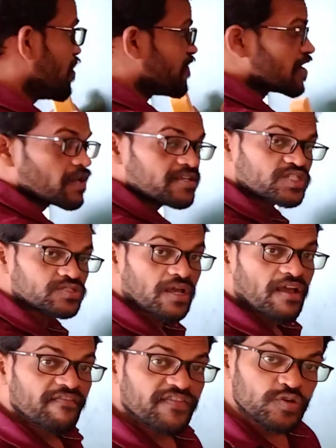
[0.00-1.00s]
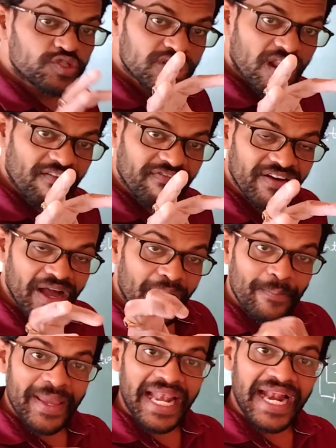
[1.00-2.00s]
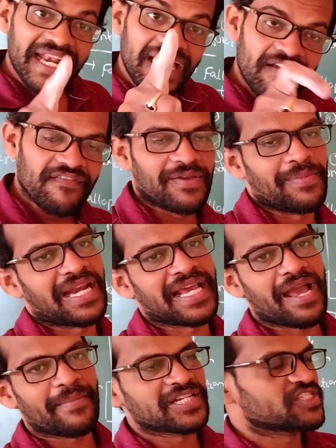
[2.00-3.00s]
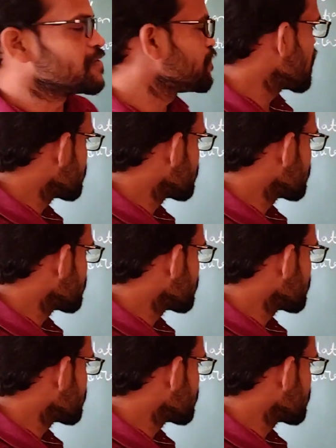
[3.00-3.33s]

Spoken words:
Fertilization, fusion of male and female gametes.